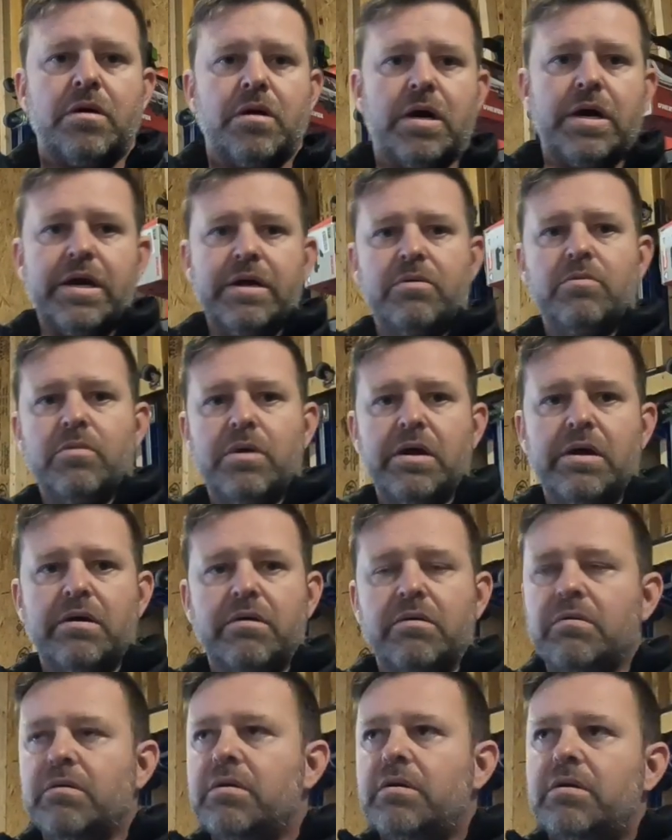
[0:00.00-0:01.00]
All right,
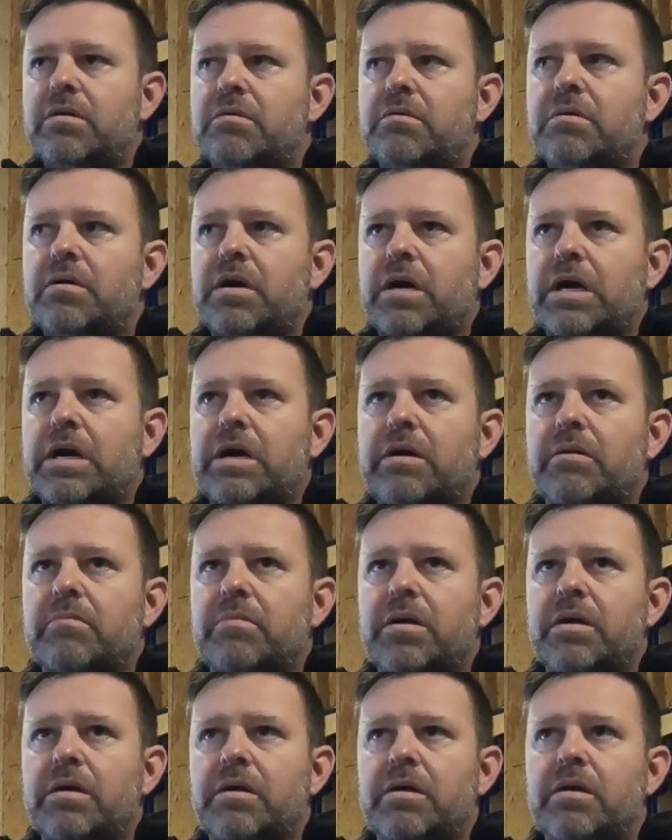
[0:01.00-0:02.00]
well,
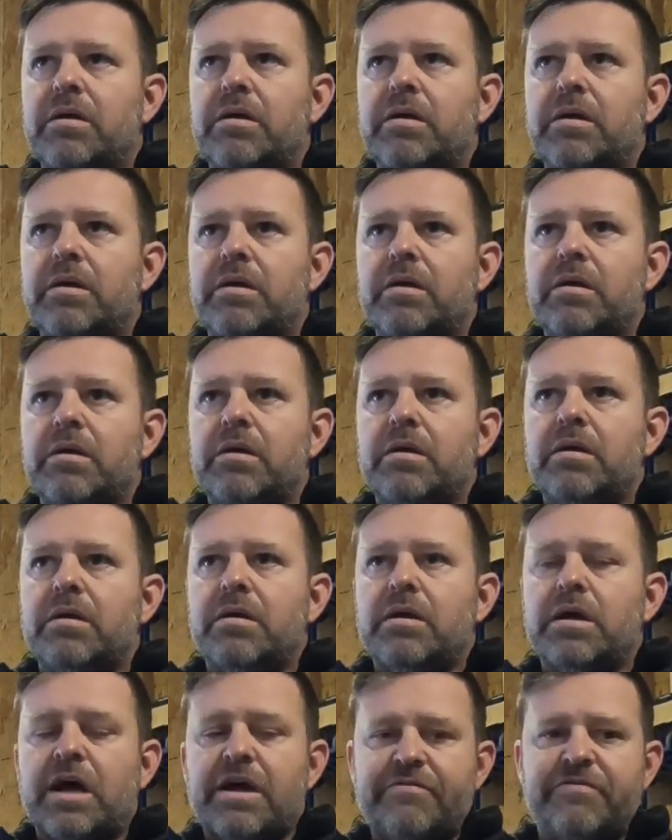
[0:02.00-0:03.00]
um,
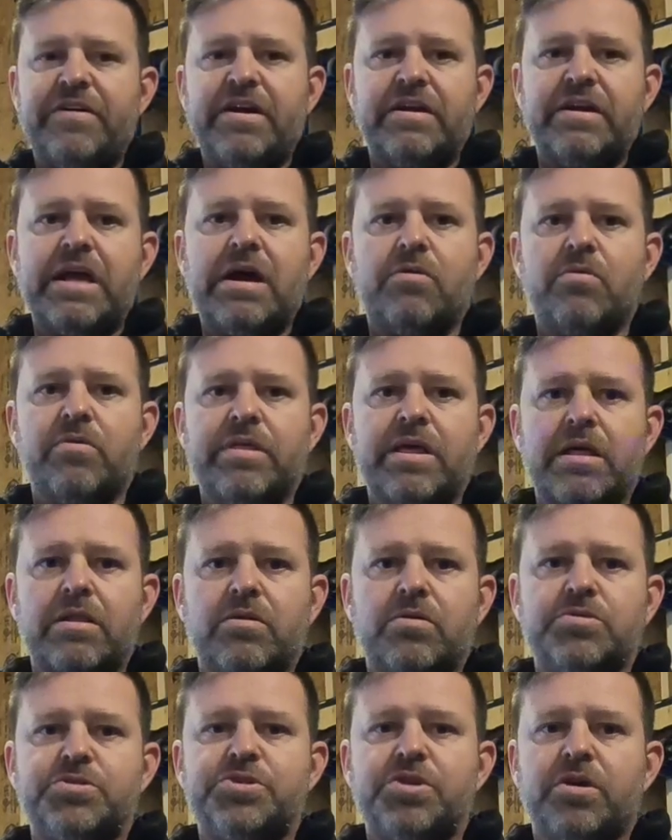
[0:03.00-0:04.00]
I found out where that
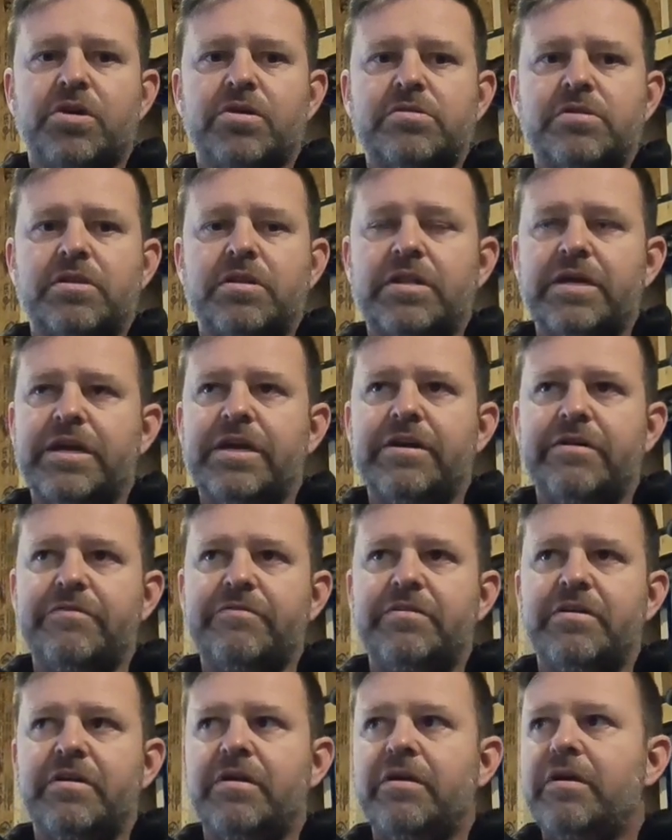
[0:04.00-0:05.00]
little jerk
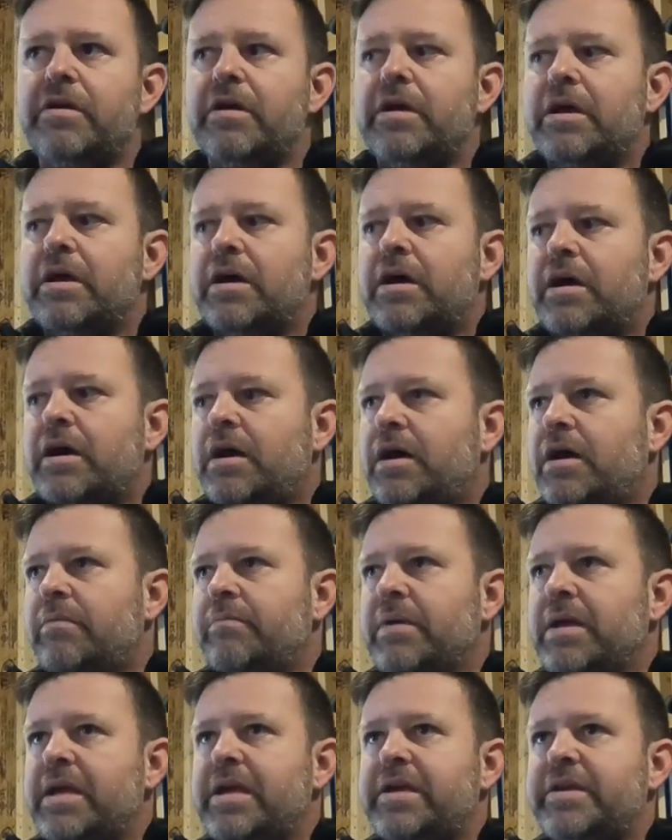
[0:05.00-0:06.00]
lived.
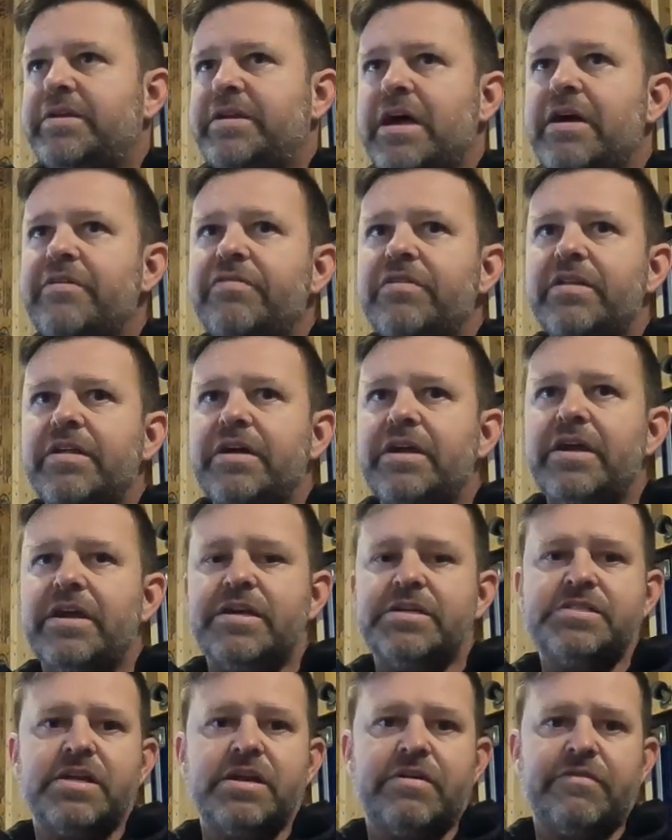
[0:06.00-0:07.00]
Um, he
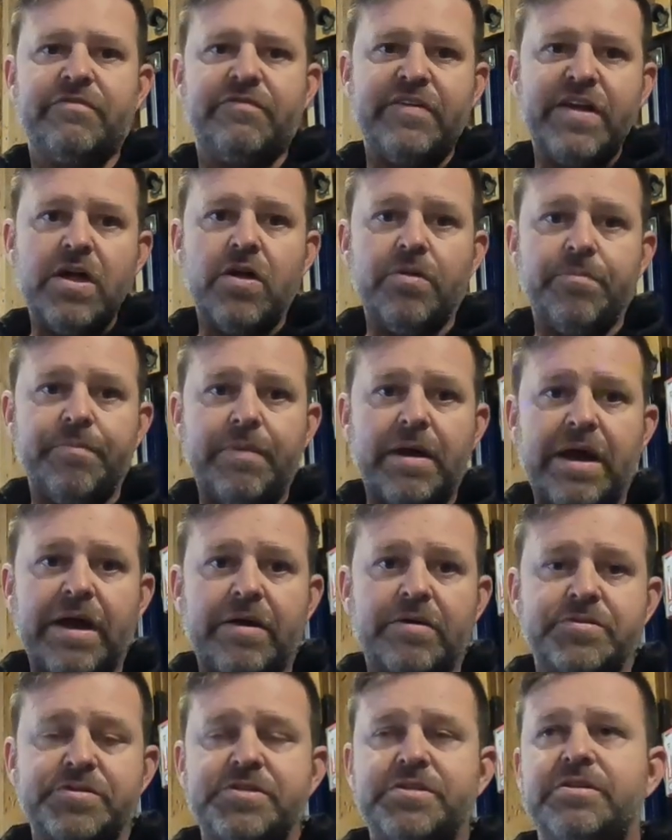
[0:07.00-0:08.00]
definitely isn't a field
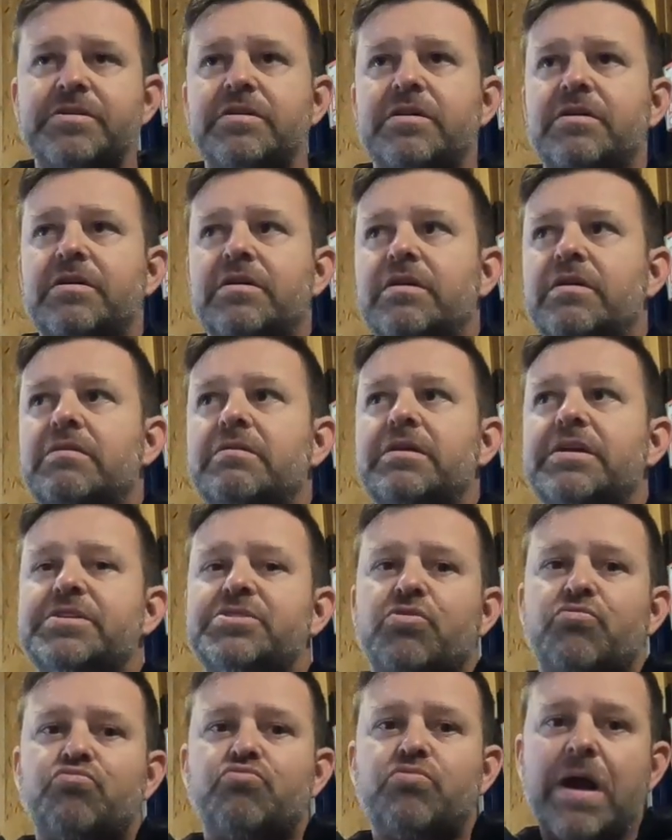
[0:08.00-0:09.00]
mouse.
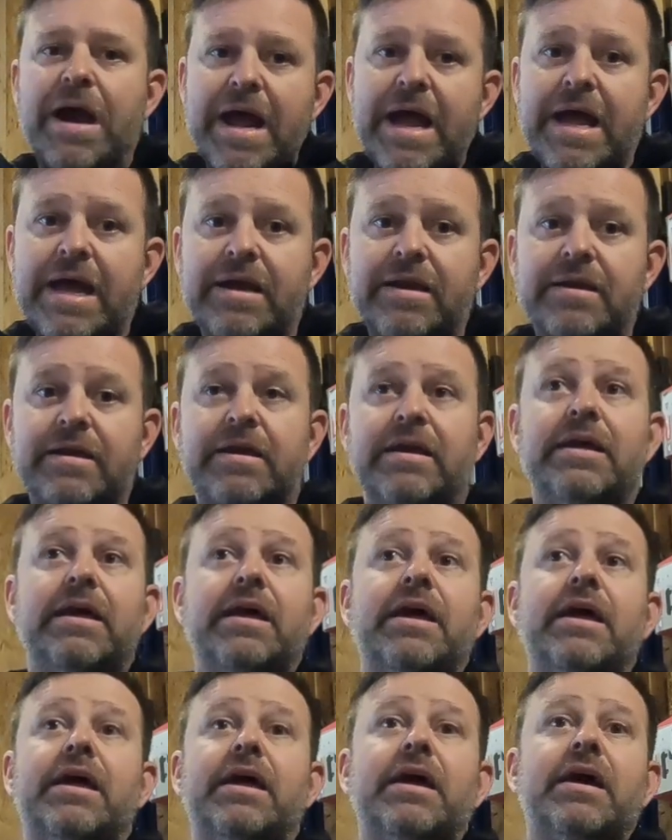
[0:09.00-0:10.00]
He's a rat,
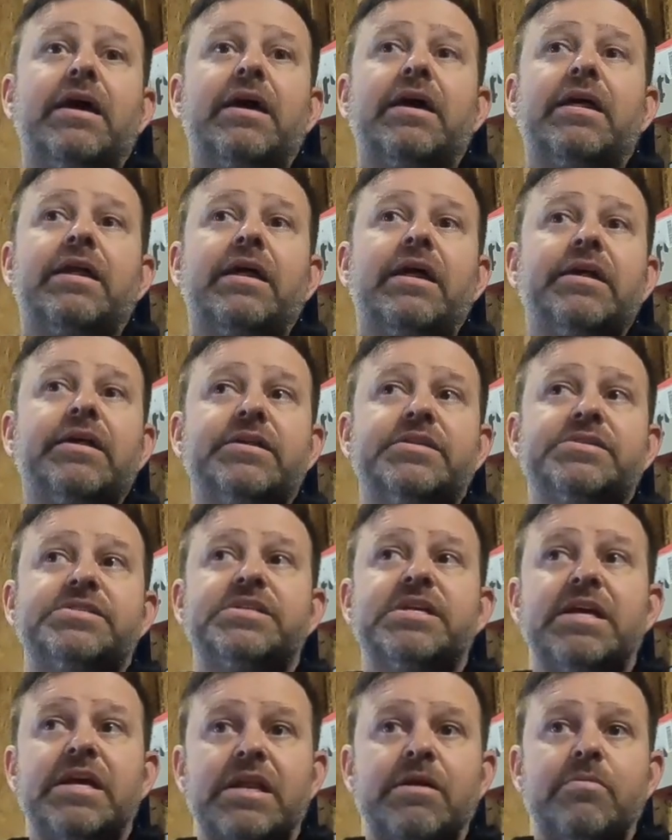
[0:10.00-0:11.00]
and I didn't
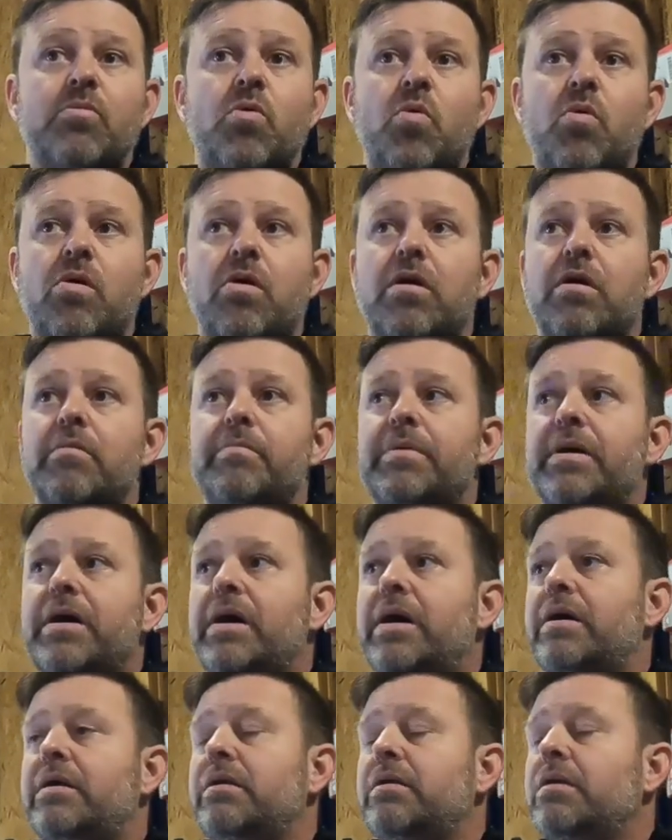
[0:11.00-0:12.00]
see any more,
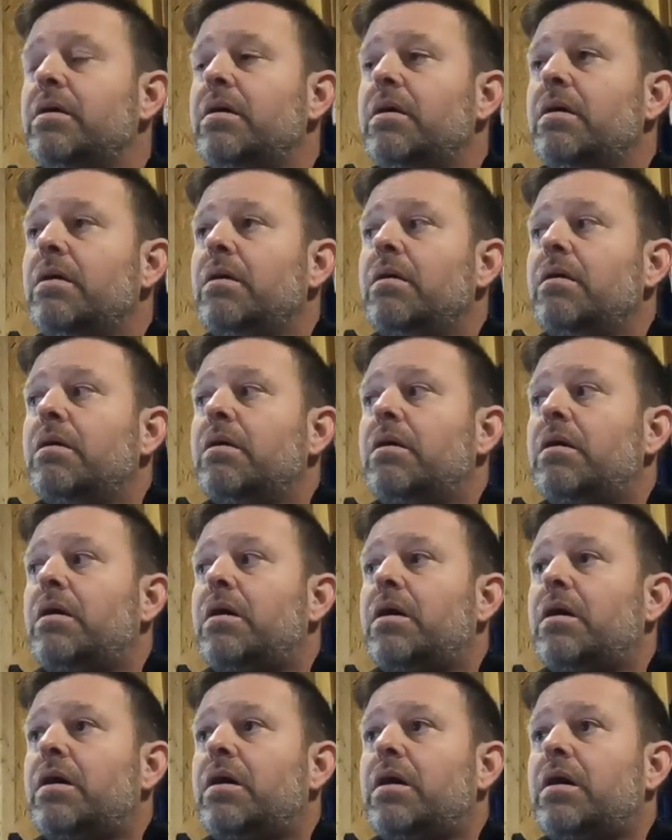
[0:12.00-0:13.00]
but
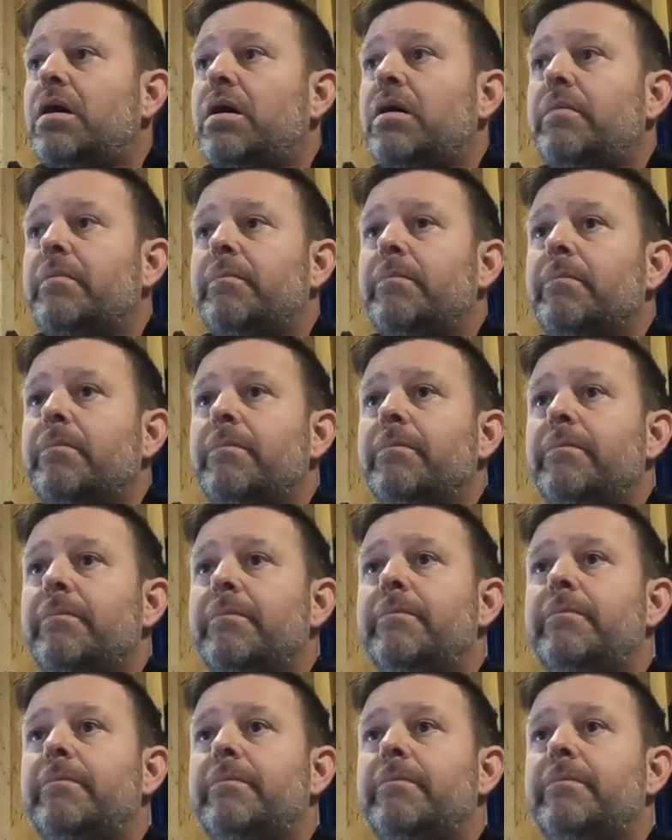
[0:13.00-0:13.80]
um,